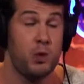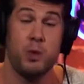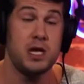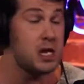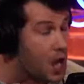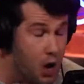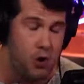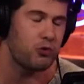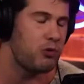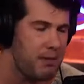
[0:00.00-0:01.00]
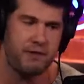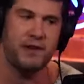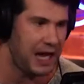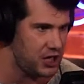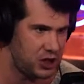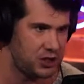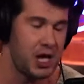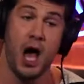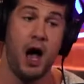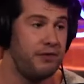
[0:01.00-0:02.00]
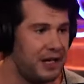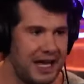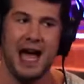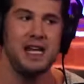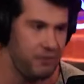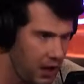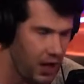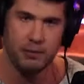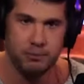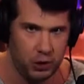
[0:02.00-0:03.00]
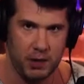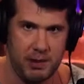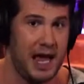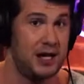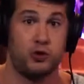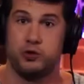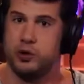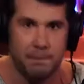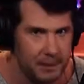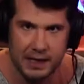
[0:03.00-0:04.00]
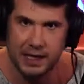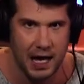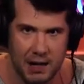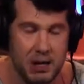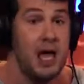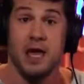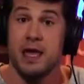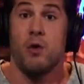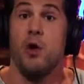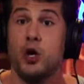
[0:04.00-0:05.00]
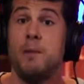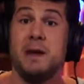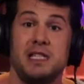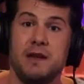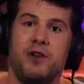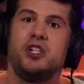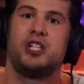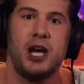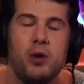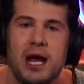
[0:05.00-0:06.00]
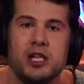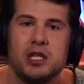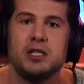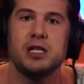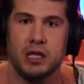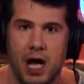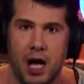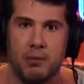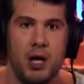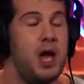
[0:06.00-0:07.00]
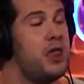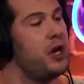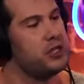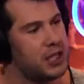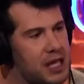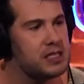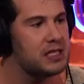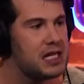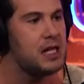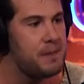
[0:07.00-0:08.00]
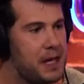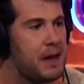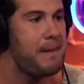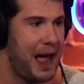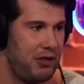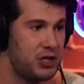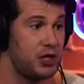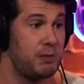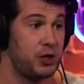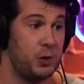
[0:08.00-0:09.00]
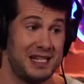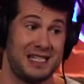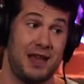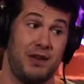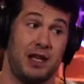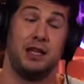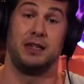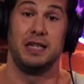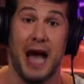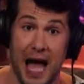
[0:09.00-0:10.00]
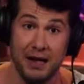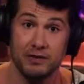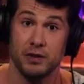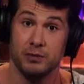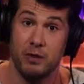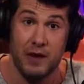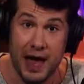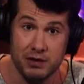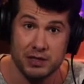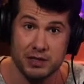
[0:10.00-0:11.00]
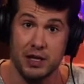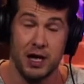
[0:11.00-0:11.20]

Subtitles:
when we know the ramifications of the kind of unemployment and crippling economy that could be seen for generations to come, there does need to be a balance between saving lives from a virus,